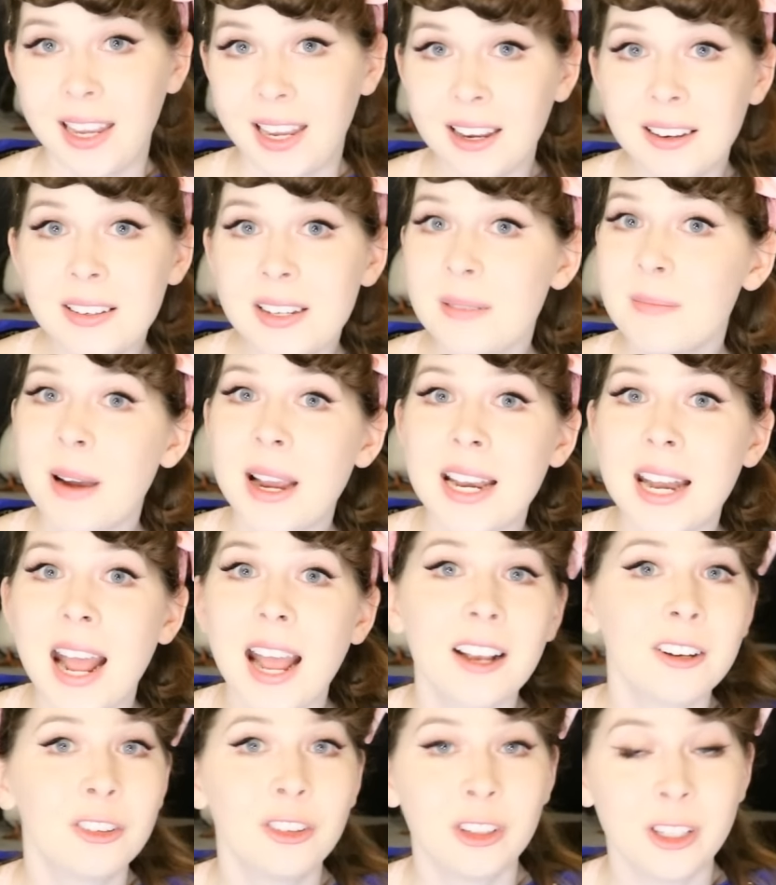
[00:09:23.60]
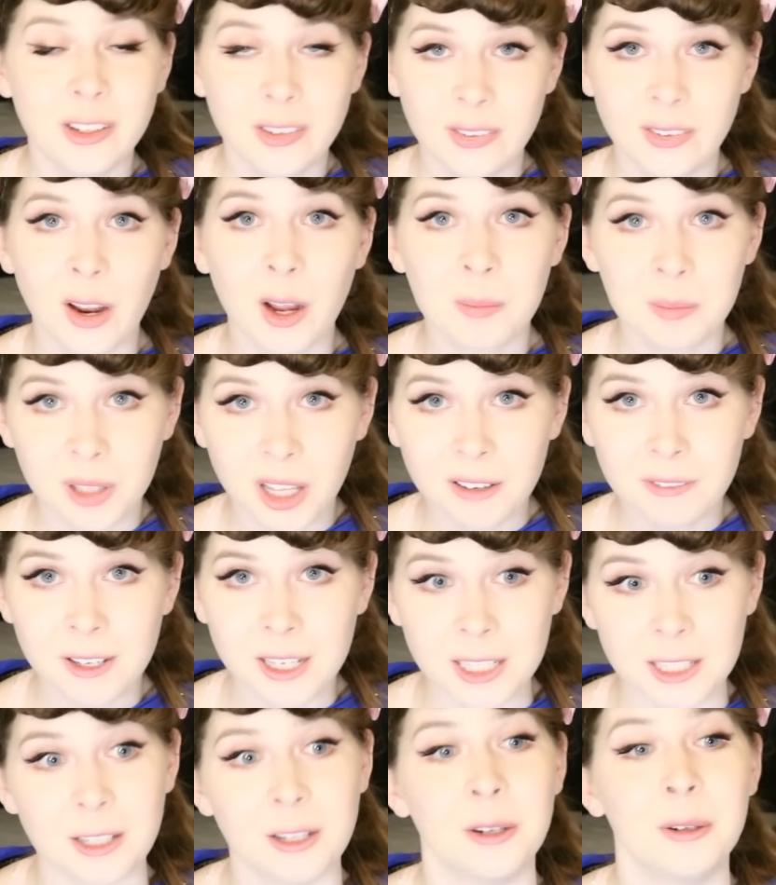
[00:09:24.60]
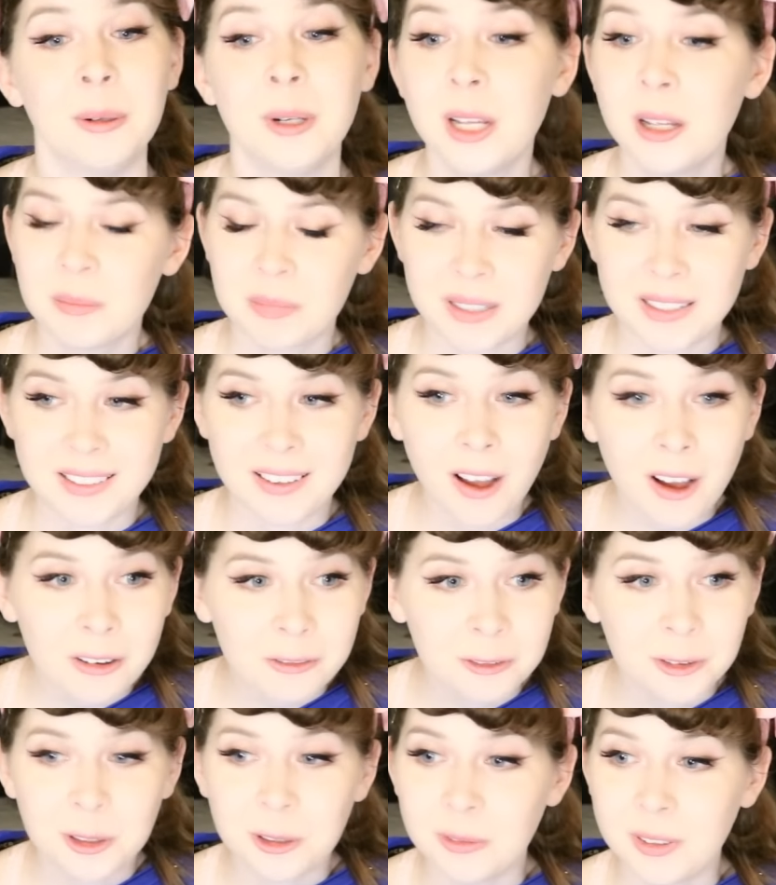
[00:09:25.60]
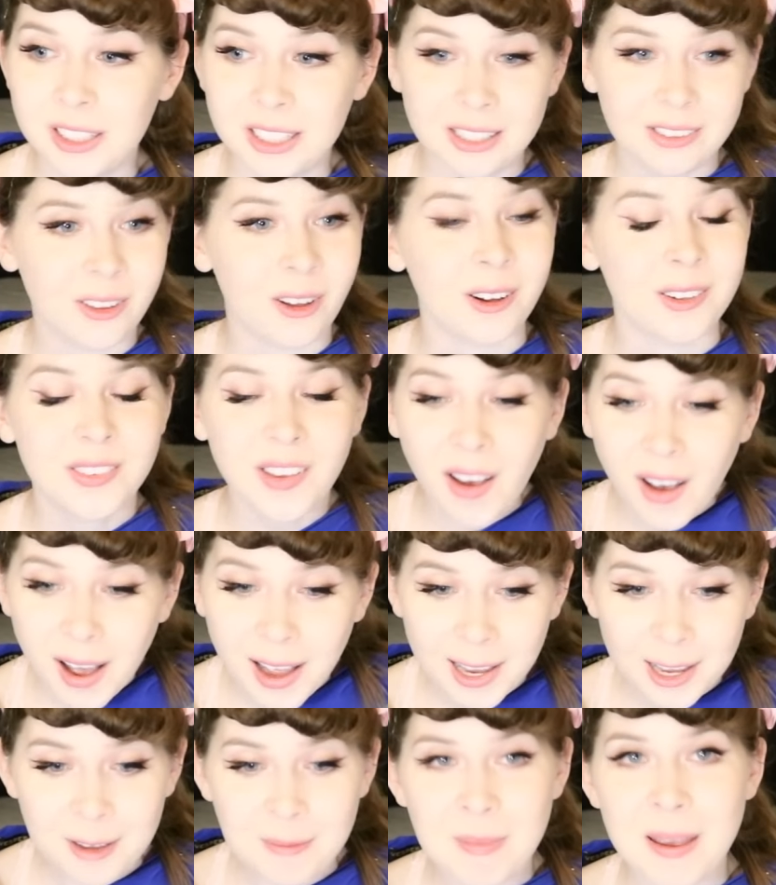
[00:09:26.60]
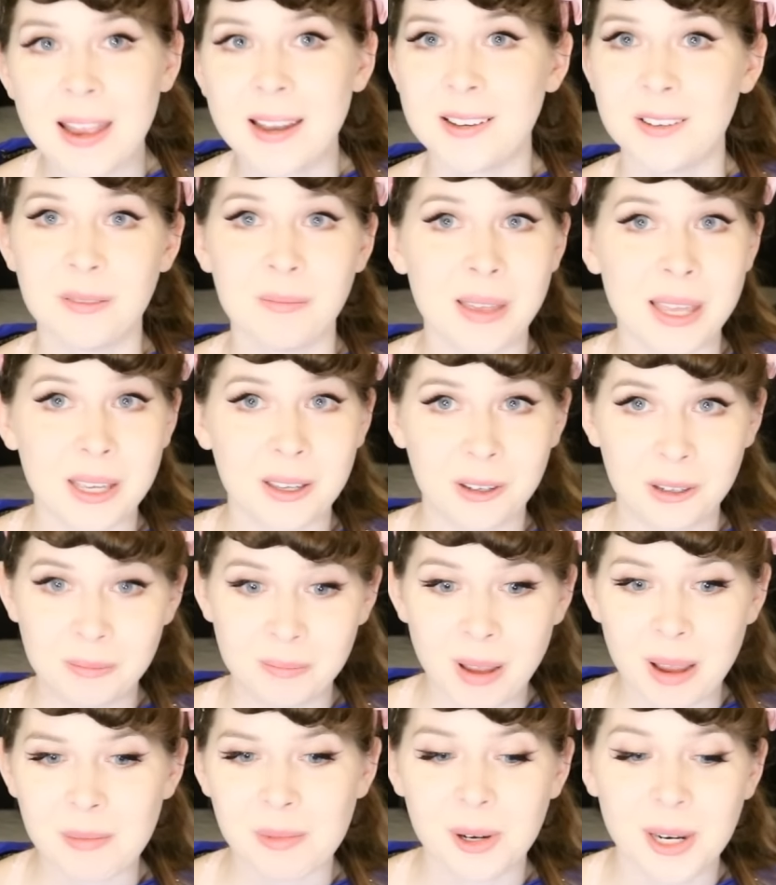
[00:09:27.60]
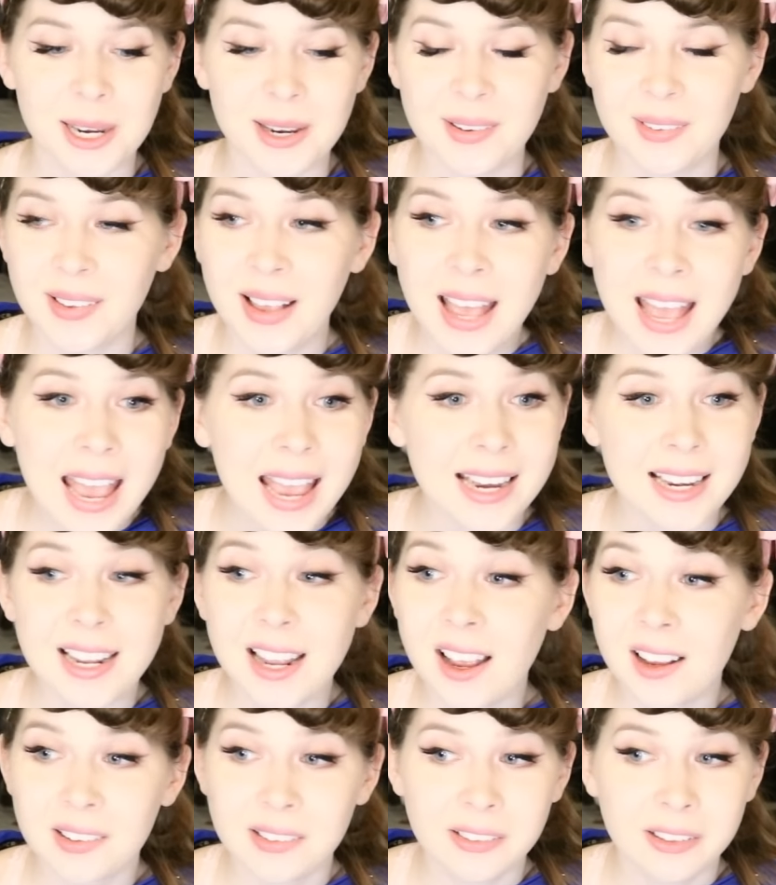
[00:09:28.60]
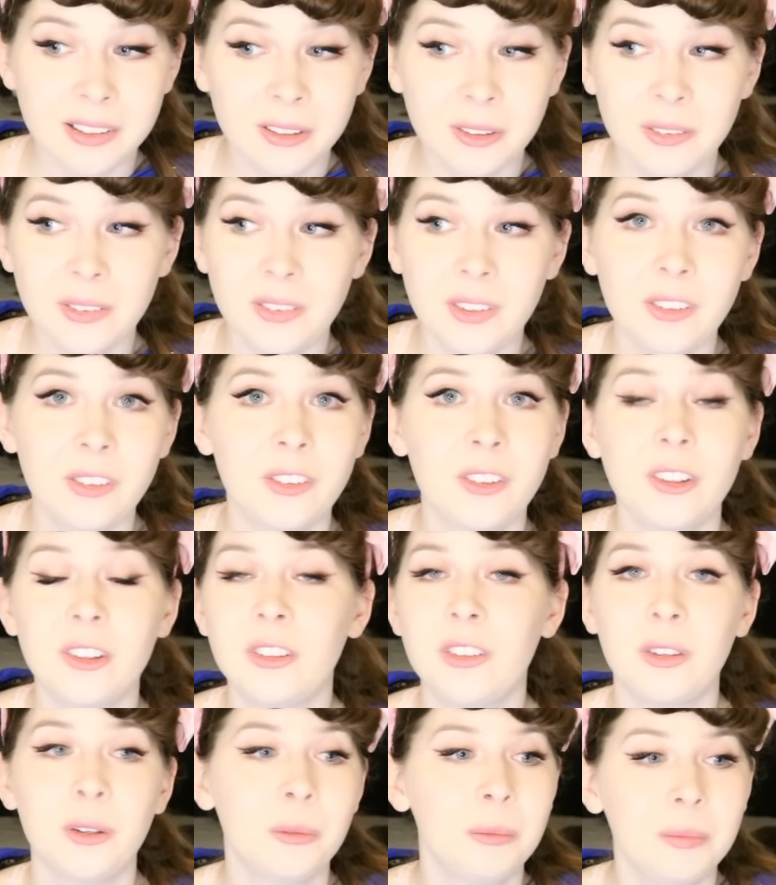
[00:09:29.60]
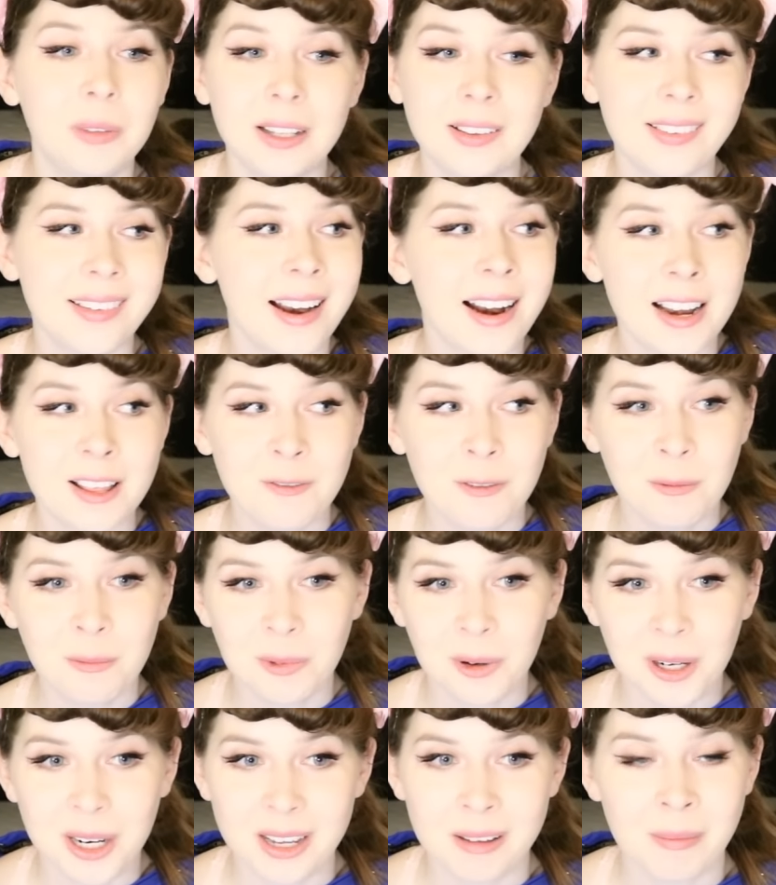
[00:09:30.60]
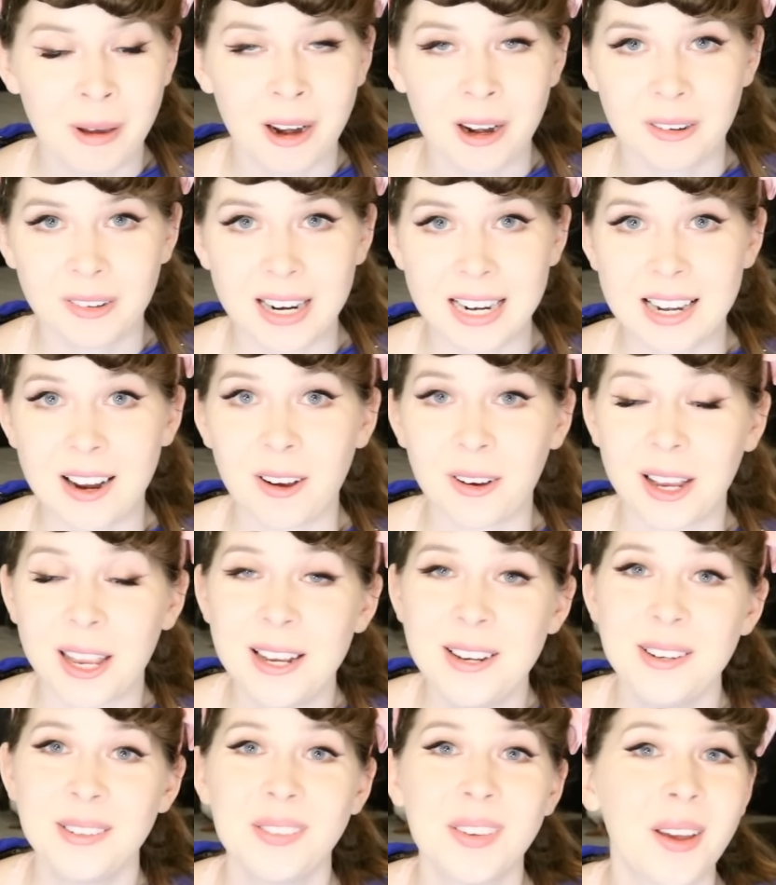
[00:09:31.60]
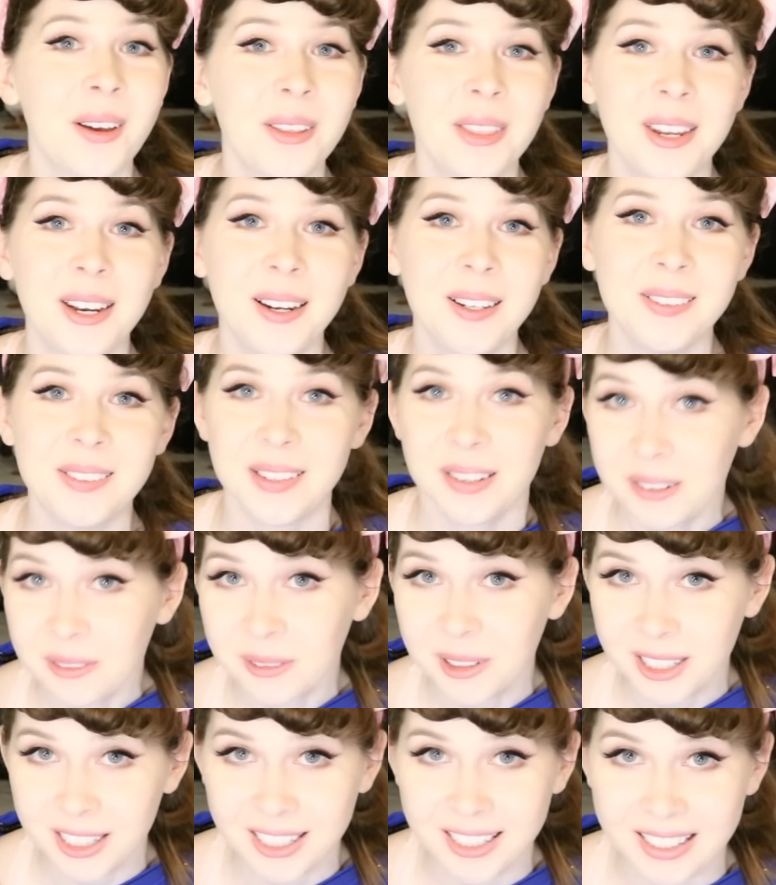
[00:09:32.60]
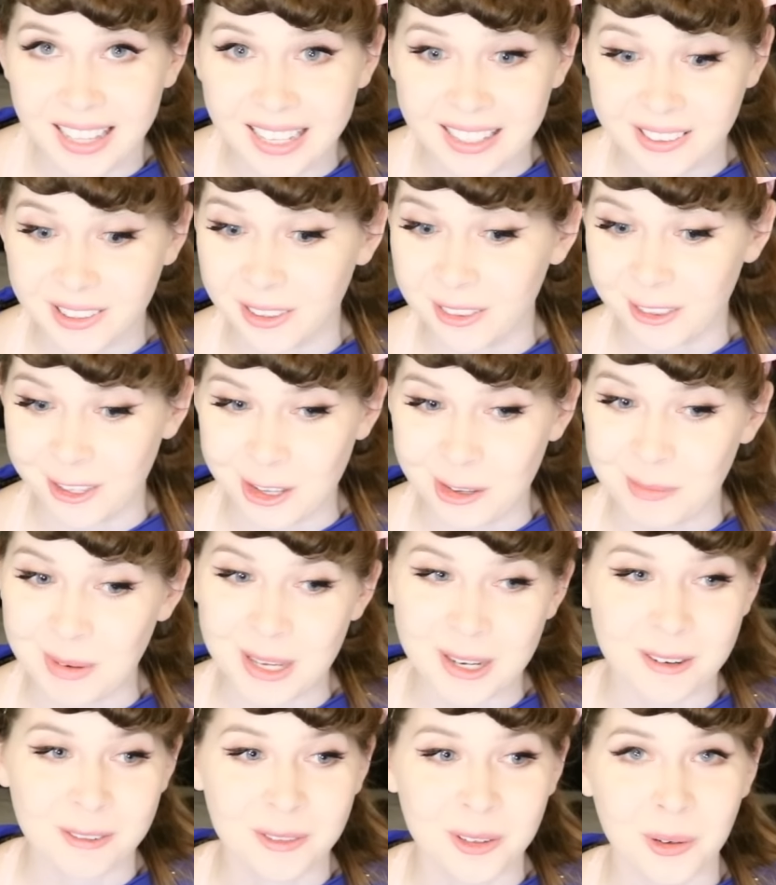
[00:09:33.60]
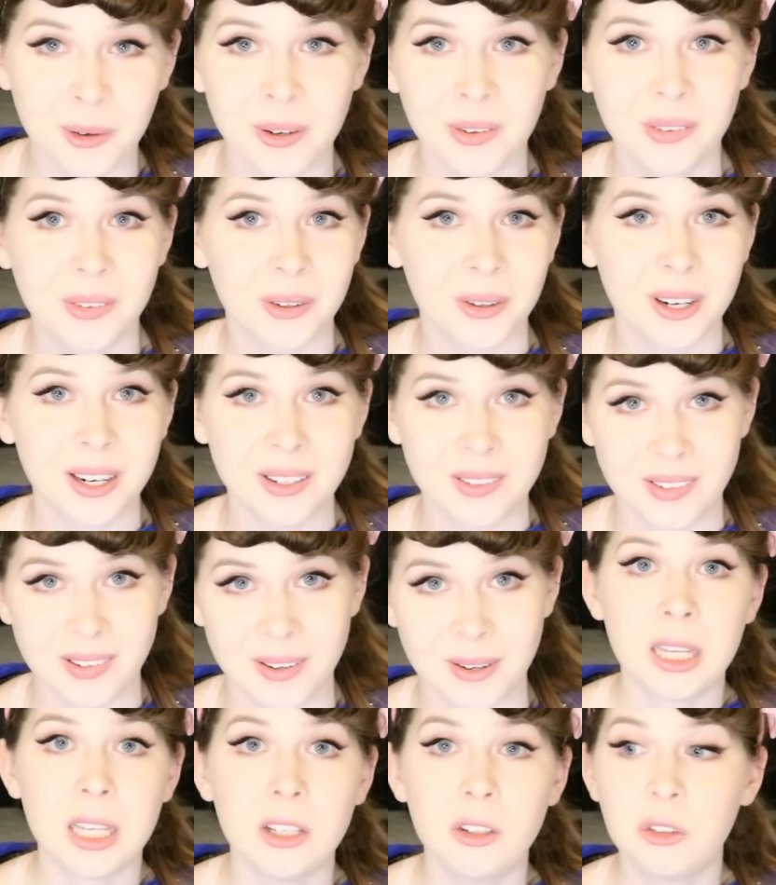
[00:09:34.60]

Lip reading: Andy might actually stop loving you, but not for a really long time, and you'll make good memories, and he has a little sister, so let's not even worry about it right now. Can you tell that I didn't really like the theming of Toy Story 2?